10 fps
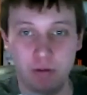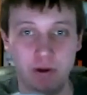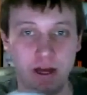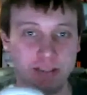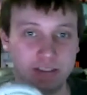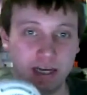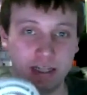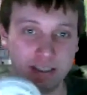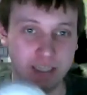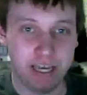But
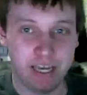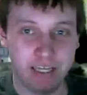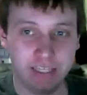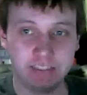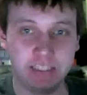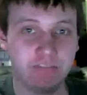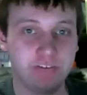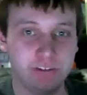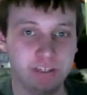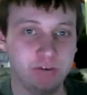today is
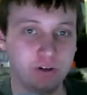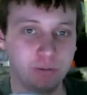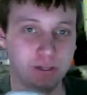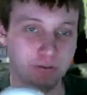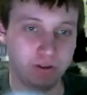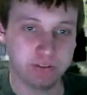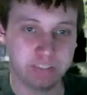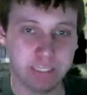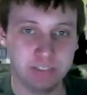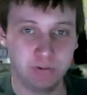definitely going to be one of those
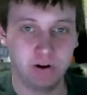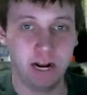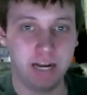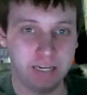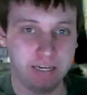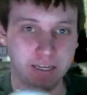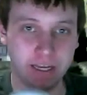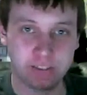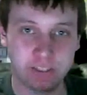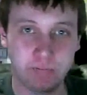days where I need to
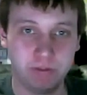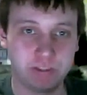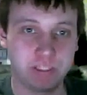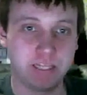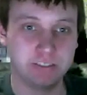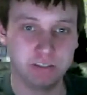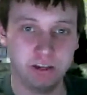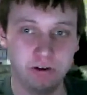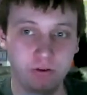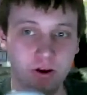catch up, let you guys
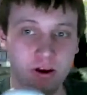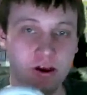know